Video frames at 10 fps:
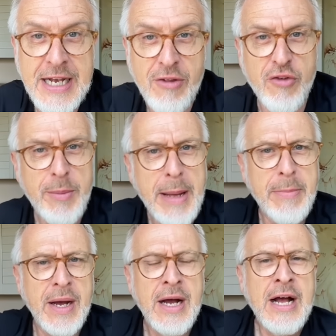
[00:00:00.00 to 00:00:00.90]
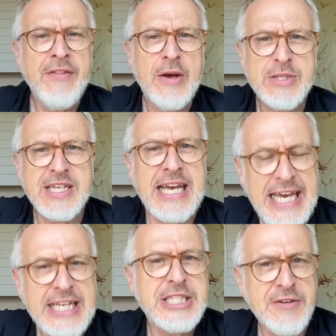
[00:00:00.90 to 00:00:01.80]
Because remember, there was a
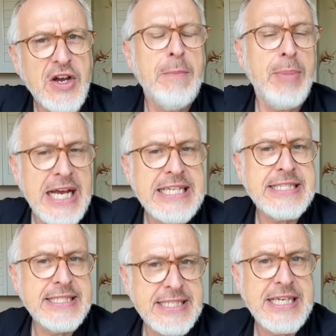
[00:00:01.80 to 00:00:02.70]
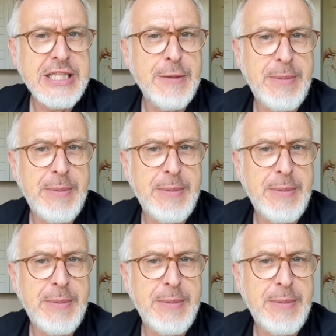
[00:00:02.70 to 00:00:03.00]
hint of complacency in the